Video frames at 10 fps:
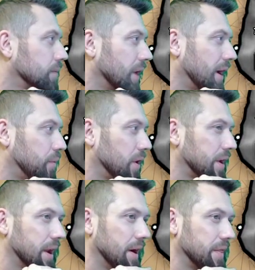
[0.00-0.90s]
I want
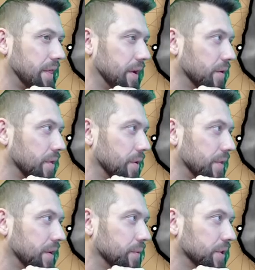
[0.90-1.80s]
to get out of there, though.
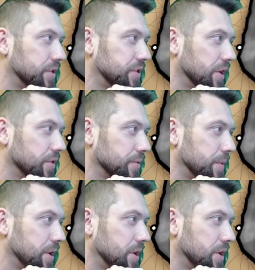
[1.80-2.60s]
That really scares me.